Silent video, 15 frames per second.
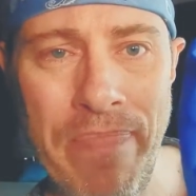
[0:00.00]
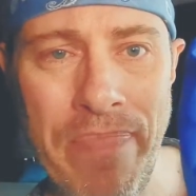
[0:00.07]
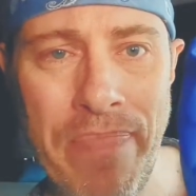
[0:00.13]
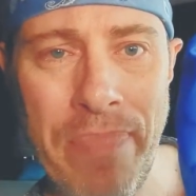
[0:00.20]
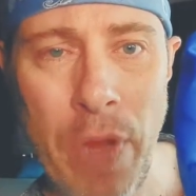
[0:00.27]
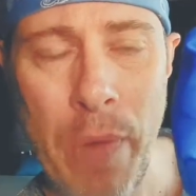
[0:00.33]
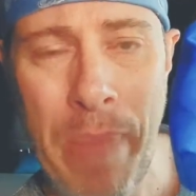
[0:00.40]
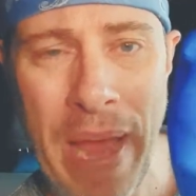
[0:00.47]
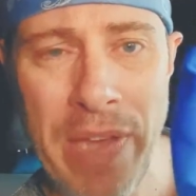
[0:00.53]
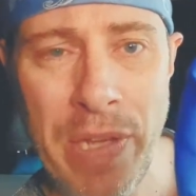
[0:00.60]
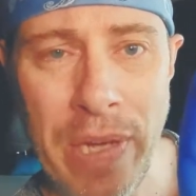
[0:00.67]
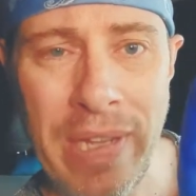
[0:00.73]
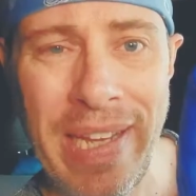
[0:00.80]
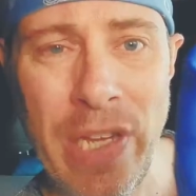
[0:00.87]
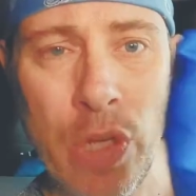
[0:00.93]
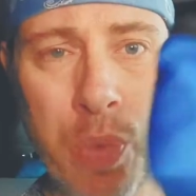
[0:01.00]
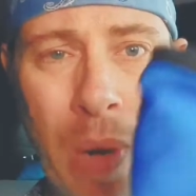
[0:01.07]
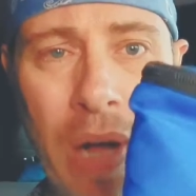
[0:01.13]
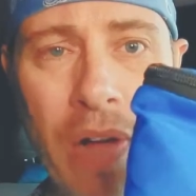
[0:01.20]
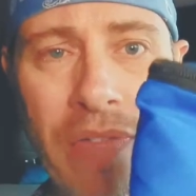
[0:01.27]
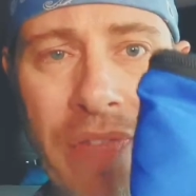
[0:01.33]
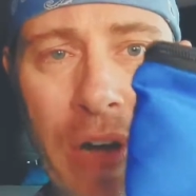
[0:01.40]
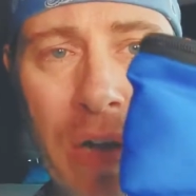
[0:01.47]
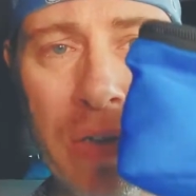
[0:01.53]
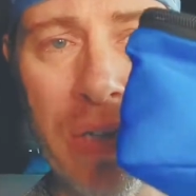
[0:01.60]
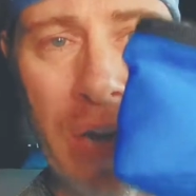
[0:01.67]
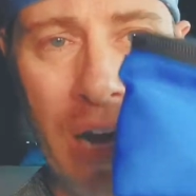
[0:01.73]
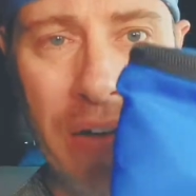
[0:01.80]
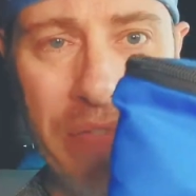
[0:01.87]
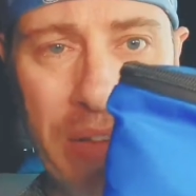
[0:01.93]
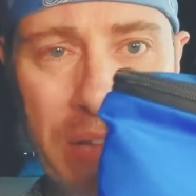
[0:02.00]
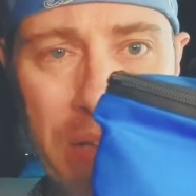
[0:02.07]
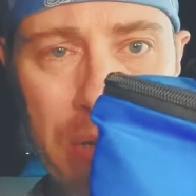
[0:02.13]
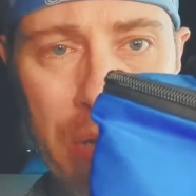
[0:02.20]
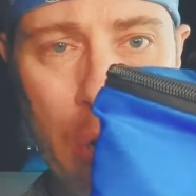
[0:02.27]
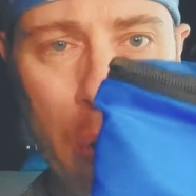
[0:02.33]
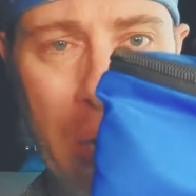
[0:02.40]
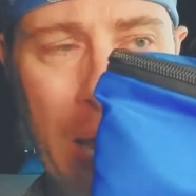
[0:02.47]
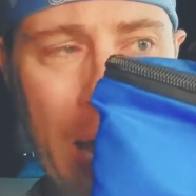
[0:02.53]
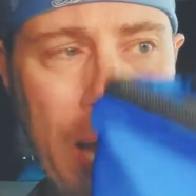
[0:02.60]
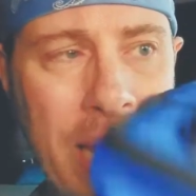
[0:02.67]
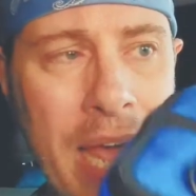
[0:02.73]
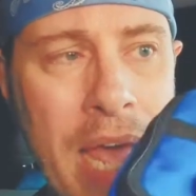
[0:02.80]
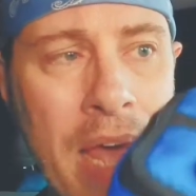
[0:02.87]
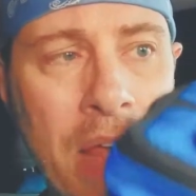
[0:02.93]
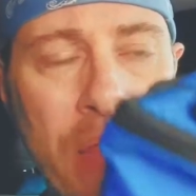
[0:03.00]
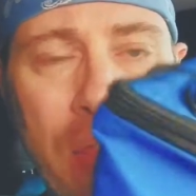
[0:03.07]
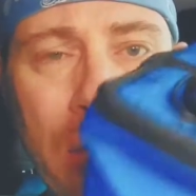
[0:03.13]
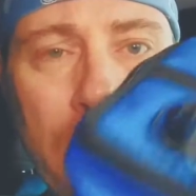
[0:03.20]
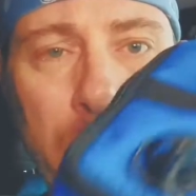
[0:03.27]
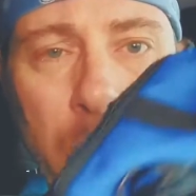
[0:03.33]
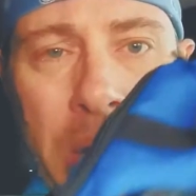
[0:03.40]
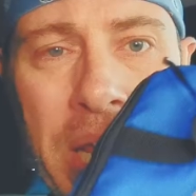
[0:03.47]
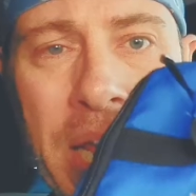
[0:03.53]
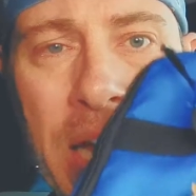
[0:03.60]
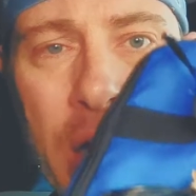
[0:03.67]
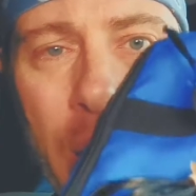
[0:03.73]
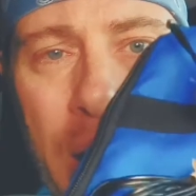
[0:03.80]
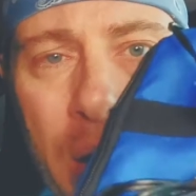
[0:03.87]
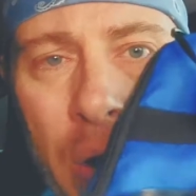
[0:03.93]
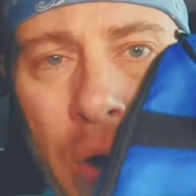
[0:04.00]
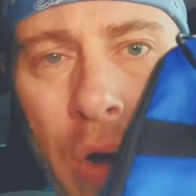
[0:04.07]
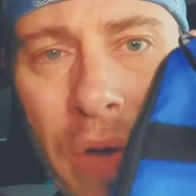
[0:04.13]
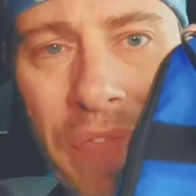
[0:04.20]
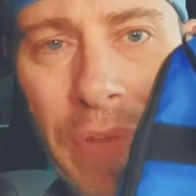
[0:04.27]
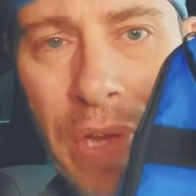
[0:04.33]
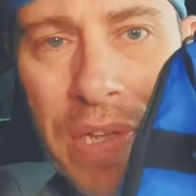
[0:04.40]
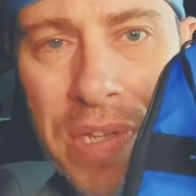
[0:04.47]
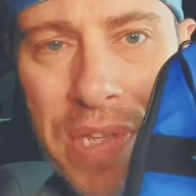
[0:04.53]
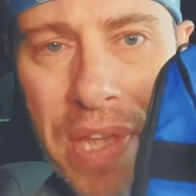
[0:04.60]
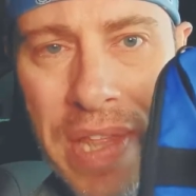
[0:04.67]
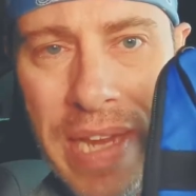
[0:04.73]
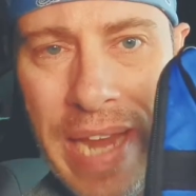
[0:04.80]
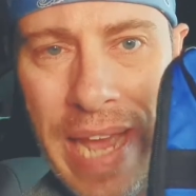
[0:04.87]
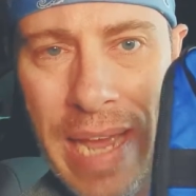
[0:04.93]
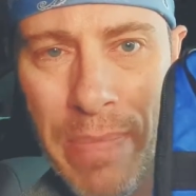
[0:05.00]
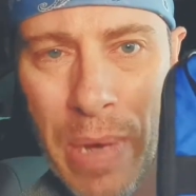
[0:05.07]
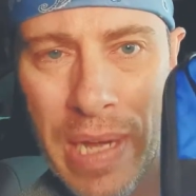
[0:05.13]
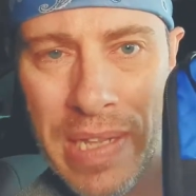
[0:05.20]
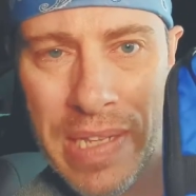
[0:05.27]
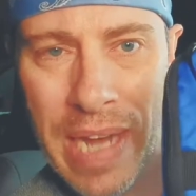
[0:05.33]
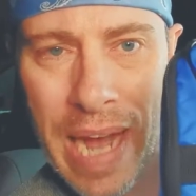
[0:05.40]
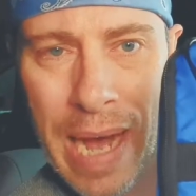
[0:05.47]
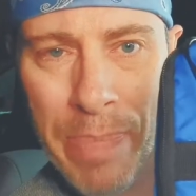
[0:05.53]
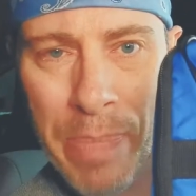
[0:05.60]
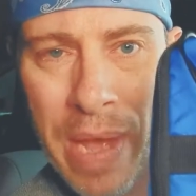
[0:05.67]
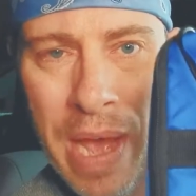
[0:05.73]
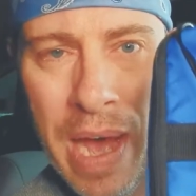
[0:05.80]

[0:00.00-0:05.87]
they're basically 12 volt ovens, okay? This one here, I don't know if you could see the name on top.